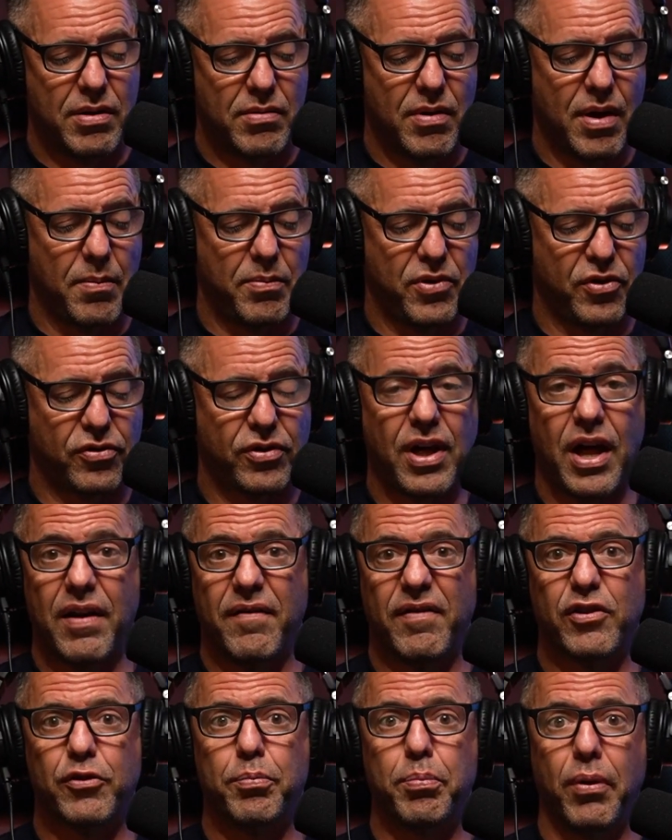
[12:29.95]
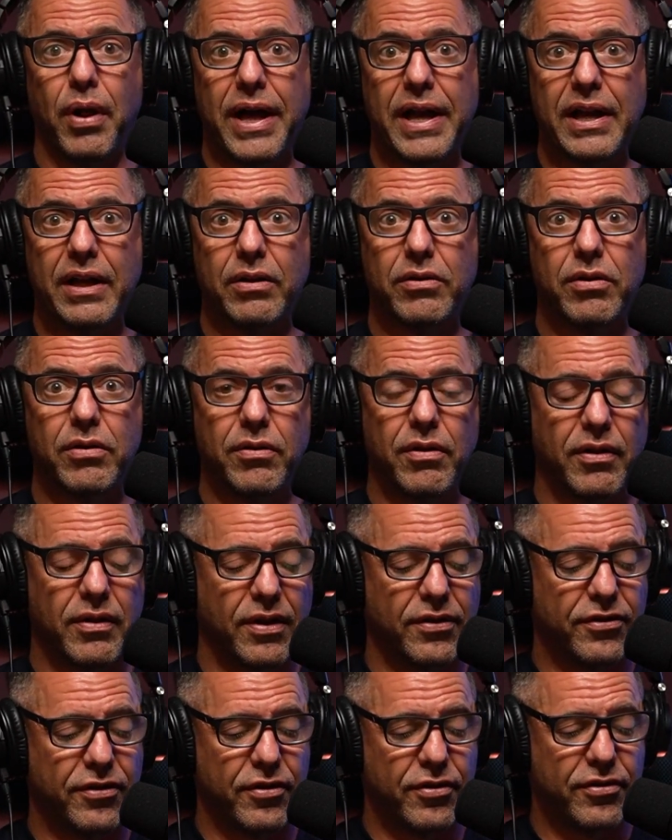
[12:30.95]
I'm just kind of explaining to the
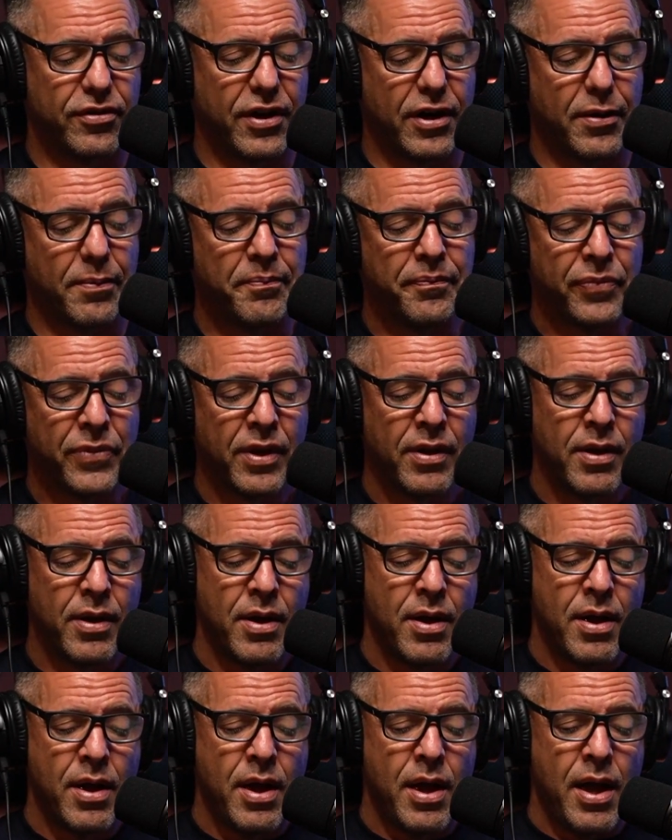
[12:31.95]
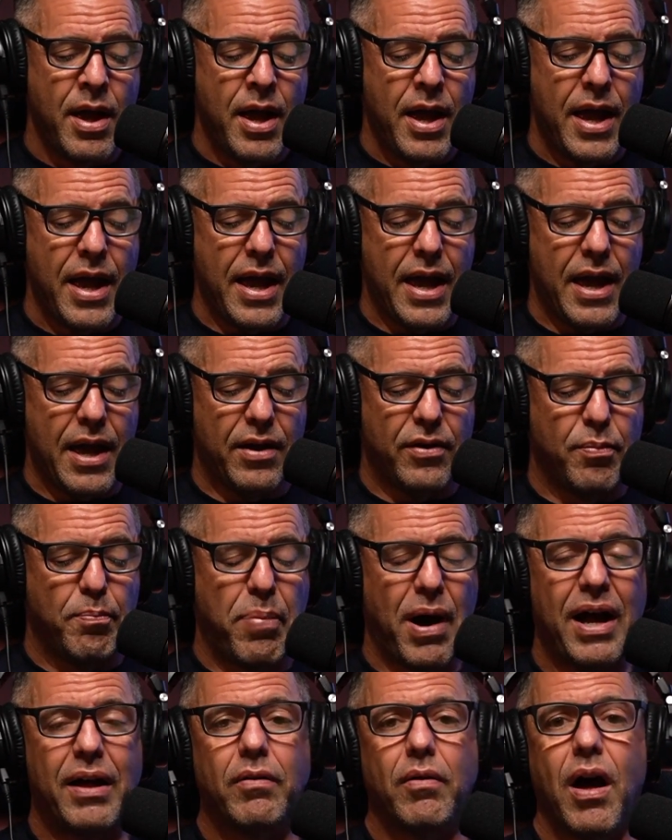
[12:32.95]
listeners here. And
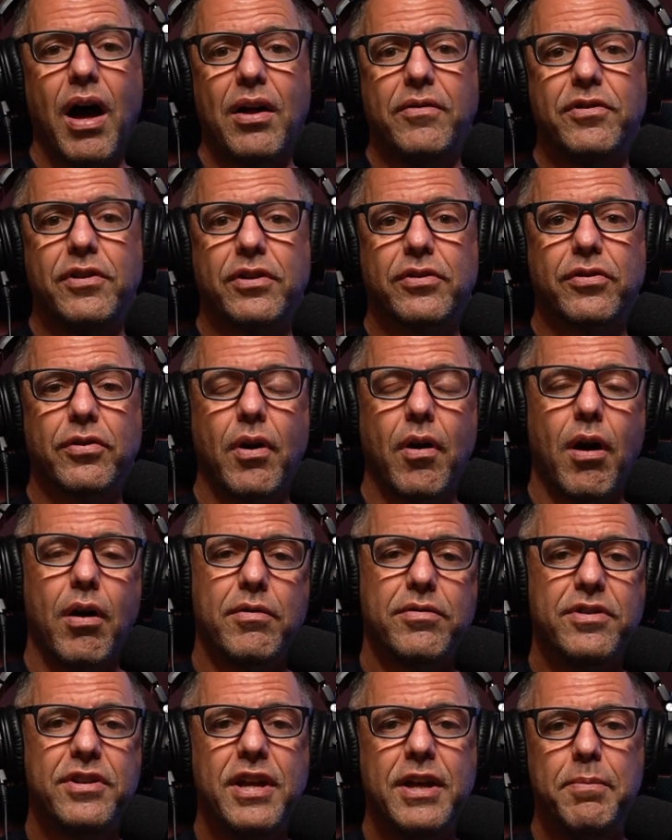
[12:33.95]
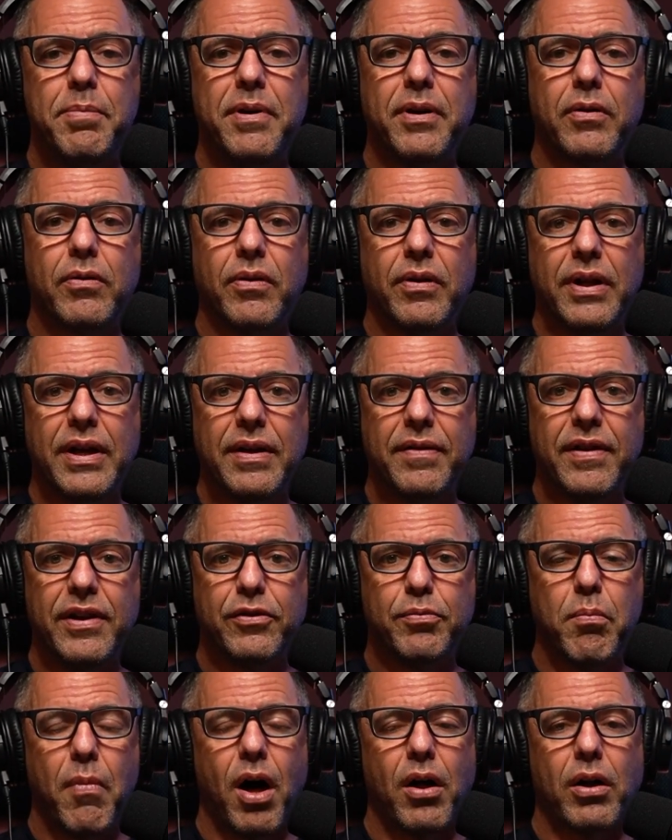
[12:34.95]
biologics are typically these
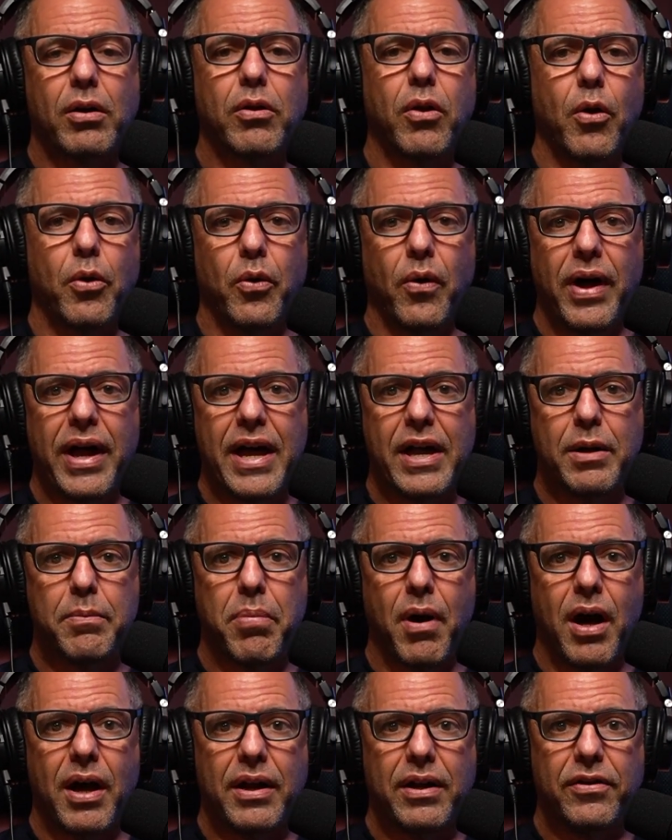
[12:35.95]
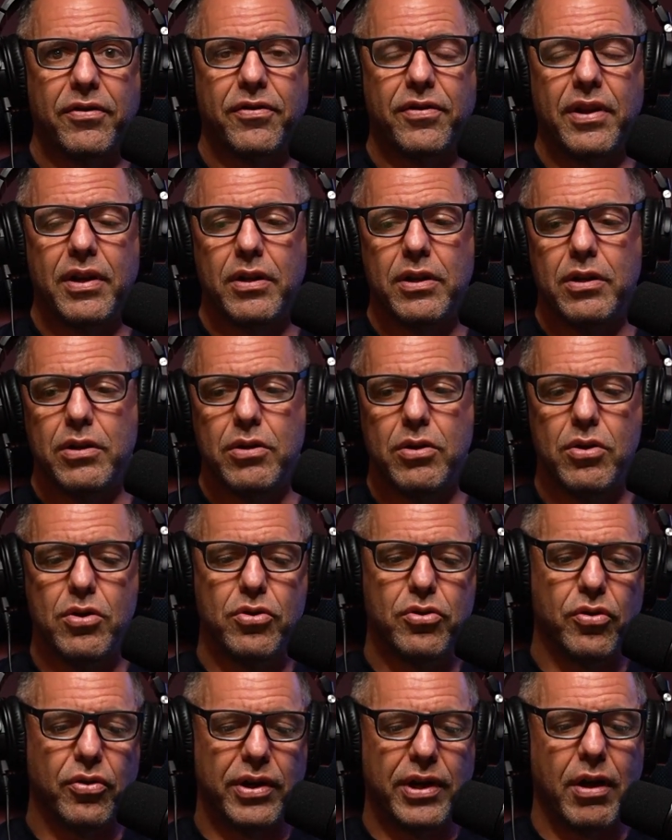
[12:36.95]
monoclonal antibodies that
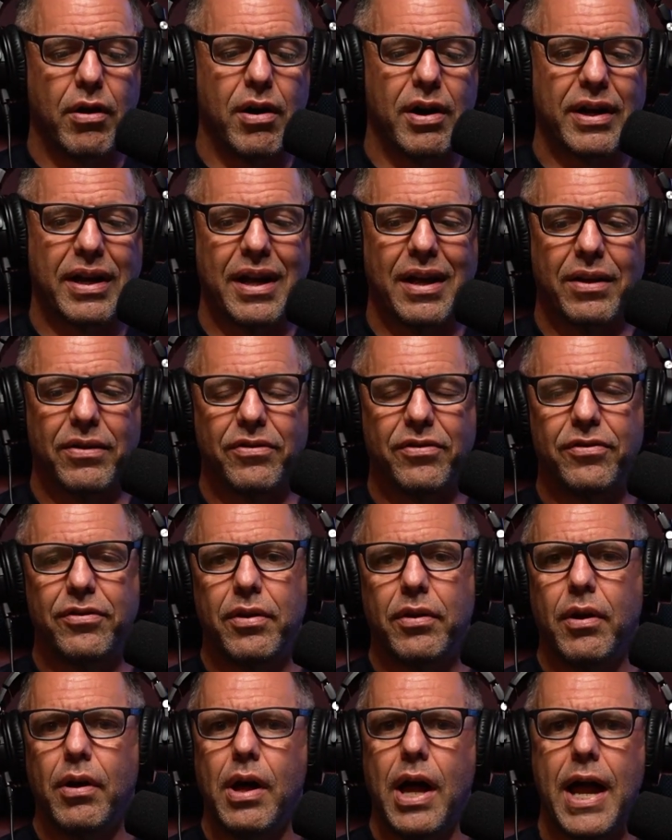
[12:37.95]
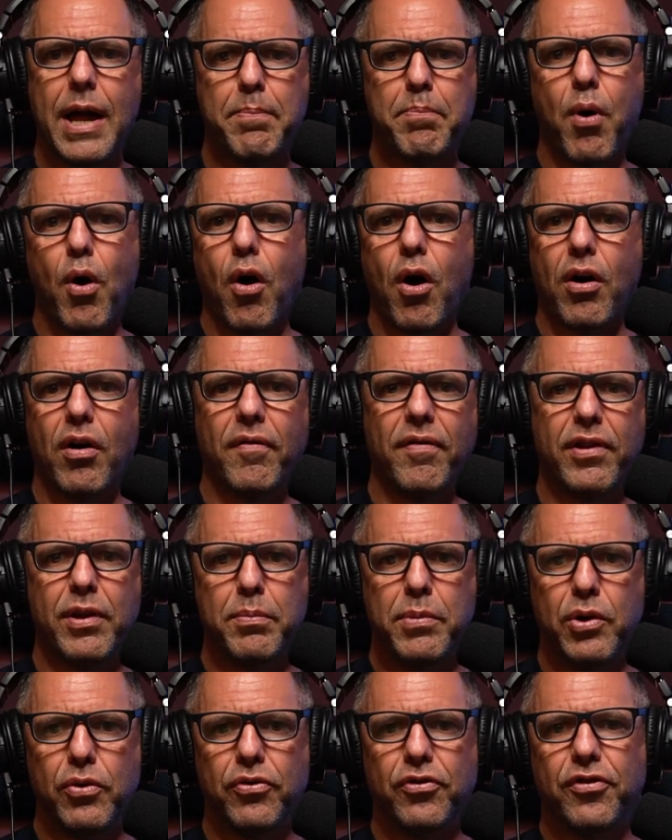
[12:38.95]
usually are against a part of the
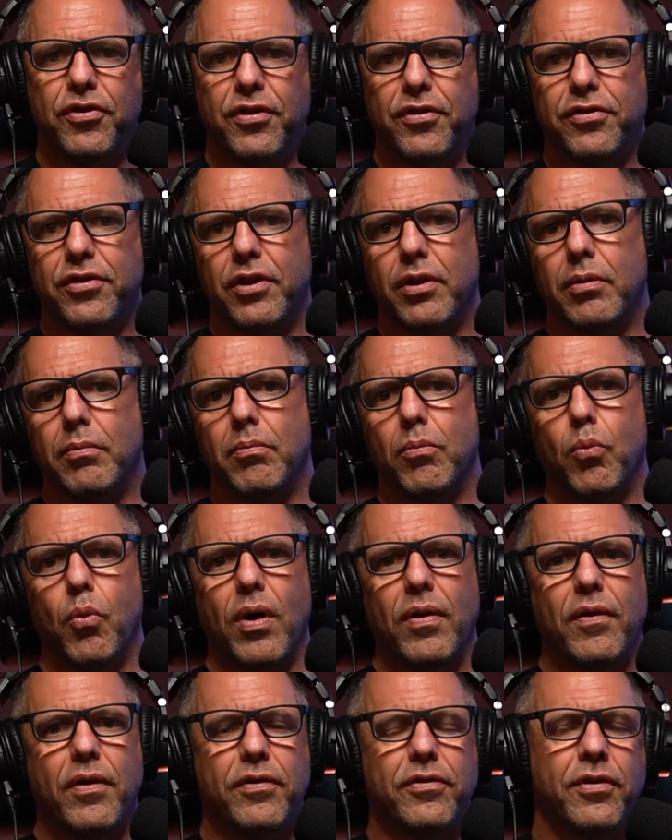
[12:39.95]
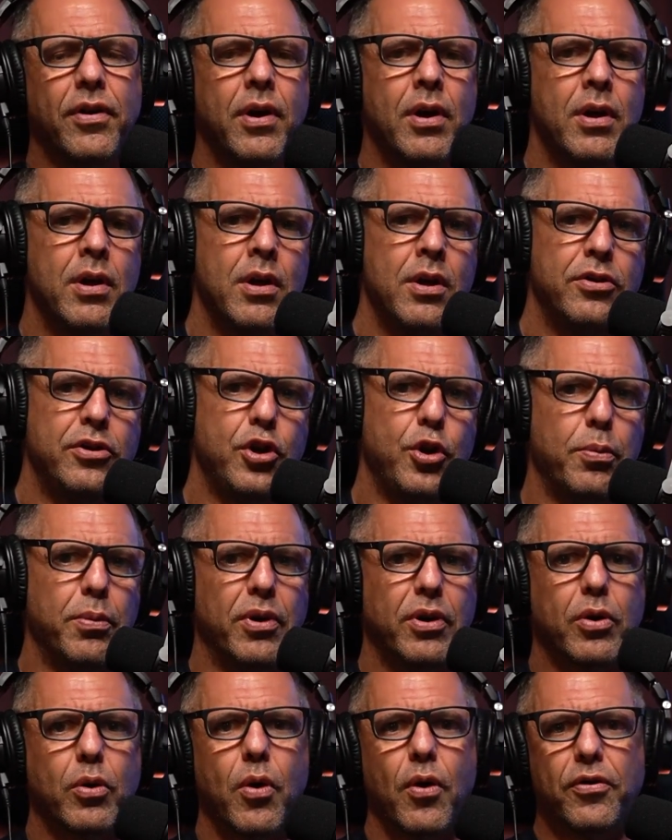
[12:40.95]
immune system, whether it's tumor
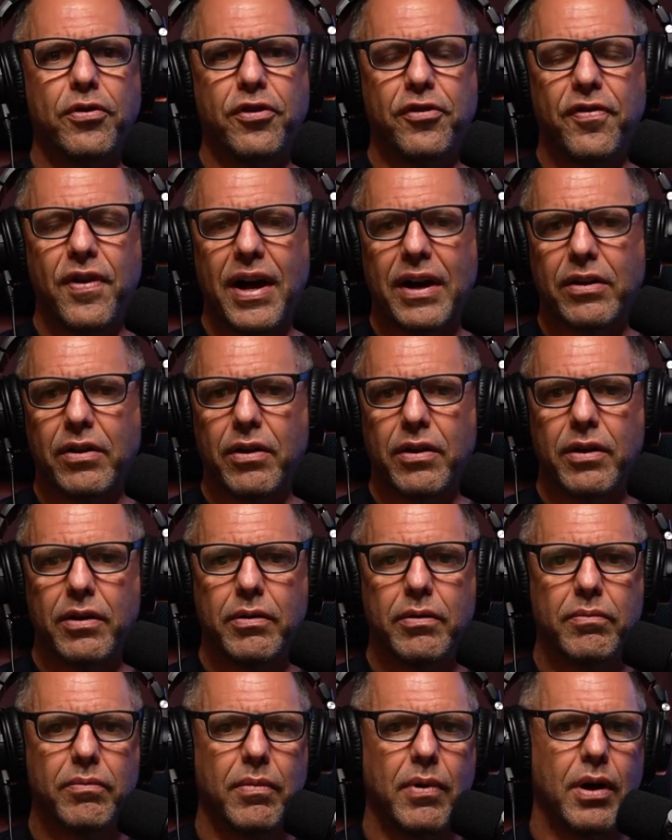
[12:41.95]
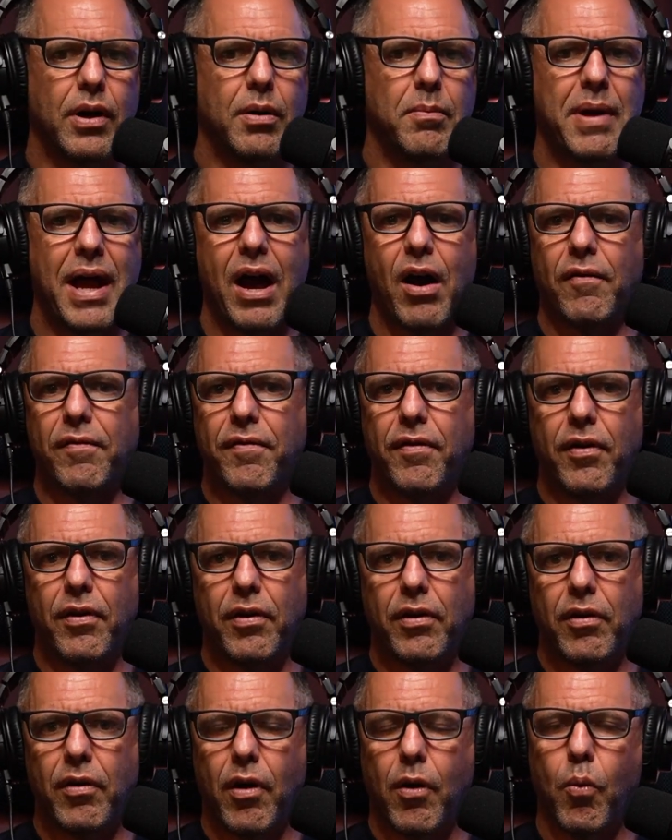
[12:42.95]
necrosis factor
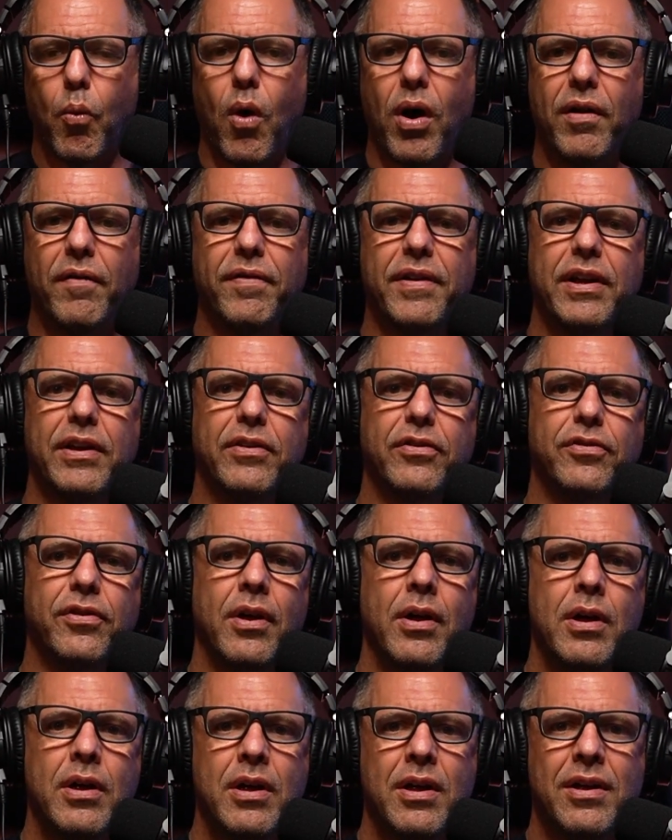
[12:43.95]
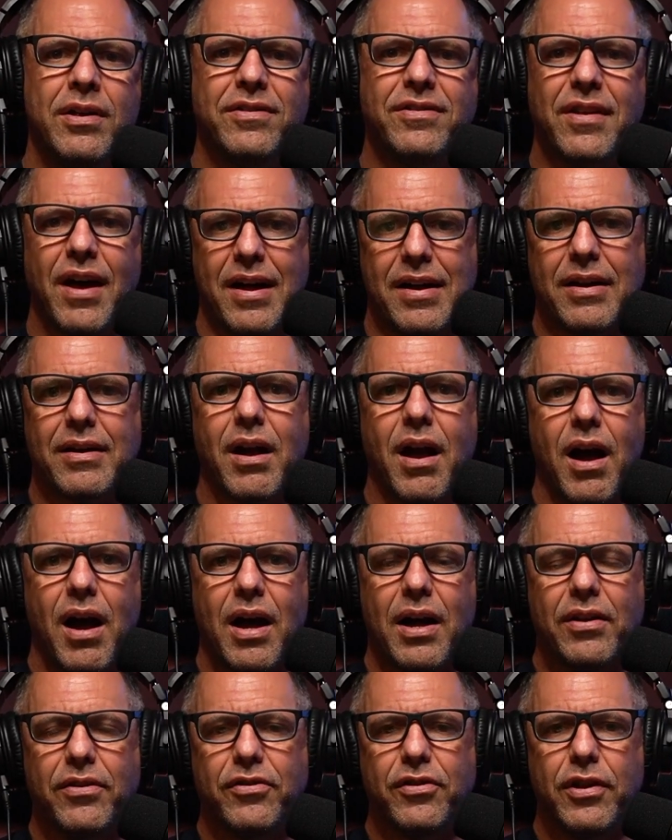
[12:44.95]
alpha or one of these
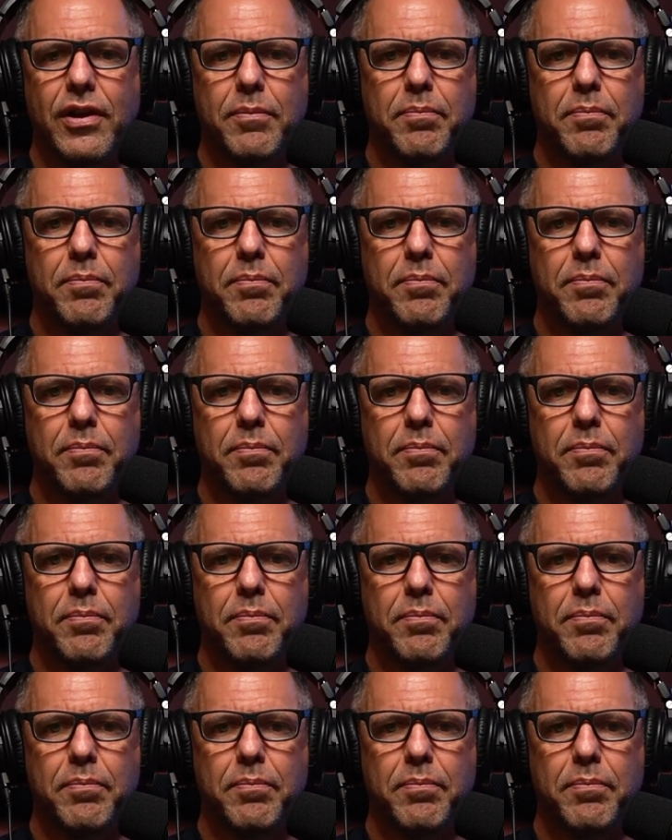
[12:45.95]
cytokines.